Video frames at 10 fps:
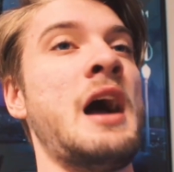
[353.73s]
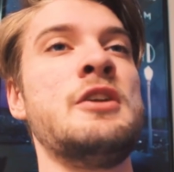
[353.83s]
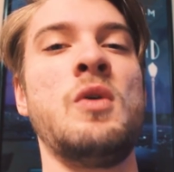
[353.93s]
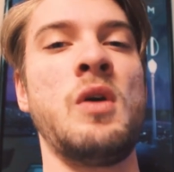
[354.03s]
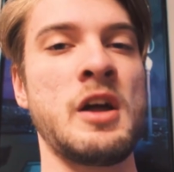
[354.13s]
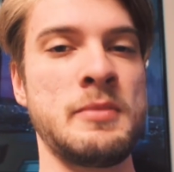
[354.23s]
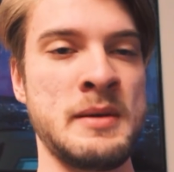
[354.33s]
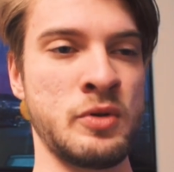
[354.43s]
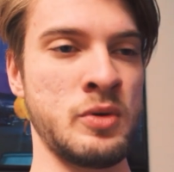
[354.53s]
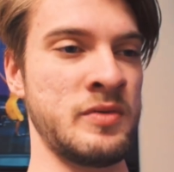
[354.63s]
I know a lot of
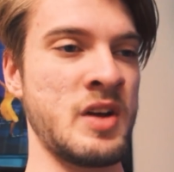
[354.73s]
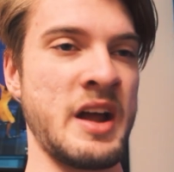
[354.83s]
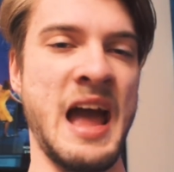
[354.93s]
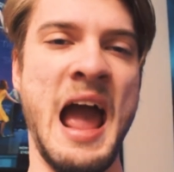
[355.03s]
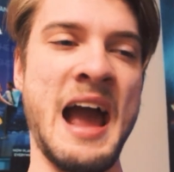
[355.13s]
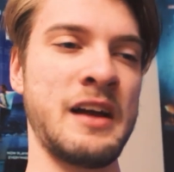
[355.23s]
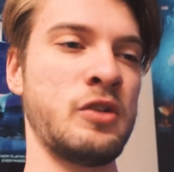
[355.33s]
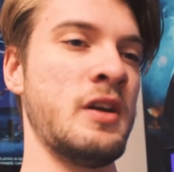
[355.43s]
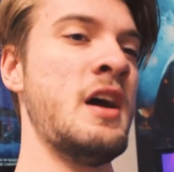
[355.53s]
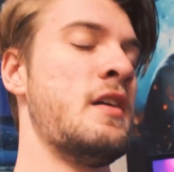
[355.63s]
people who have gotten
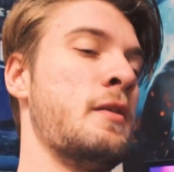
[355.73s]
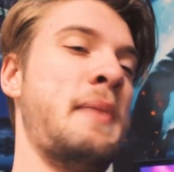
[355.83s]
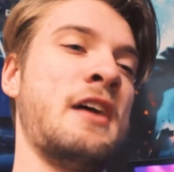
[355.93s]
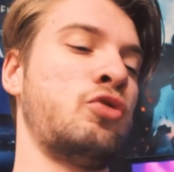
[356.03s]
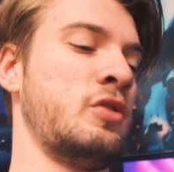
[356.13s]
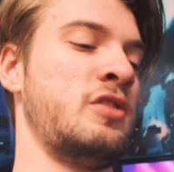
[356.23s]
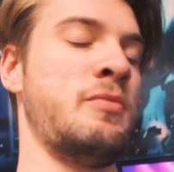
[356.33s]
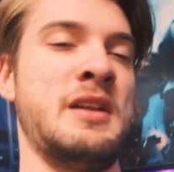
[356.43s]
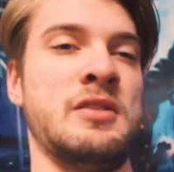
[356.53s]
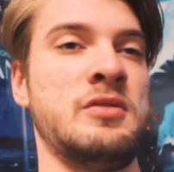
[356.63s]
hacked or their passwords
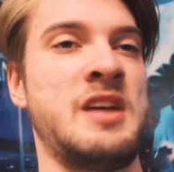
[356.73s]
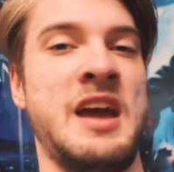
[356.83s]
have been